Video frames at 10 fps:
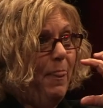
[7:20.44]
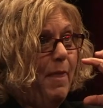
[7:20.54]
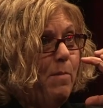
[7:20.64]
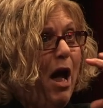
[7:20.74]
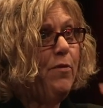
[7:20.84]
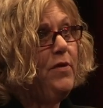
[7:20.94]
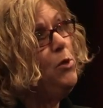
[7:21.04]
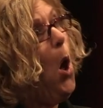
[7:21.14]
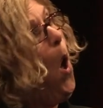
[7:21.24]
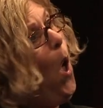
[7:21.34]
and the mouth
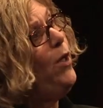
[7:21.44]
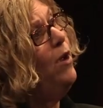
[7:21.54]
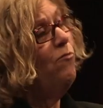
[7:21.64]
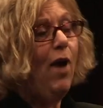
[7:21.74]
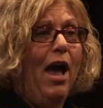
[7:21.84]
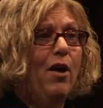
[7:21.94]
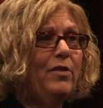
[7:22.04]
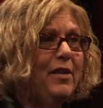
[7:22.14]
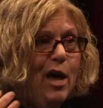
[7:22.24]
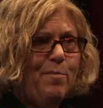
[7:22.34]
is
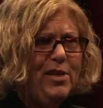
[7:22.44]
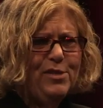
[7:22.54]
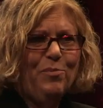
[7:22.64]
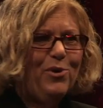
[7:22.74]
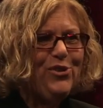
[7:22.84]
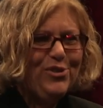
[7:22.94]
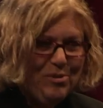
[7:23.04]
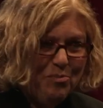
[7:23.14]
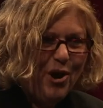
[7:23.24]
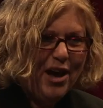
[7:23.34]
round, then that means the person's
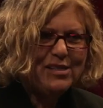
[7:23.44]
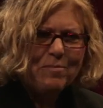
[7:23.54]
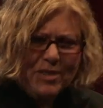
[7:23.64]
surprised.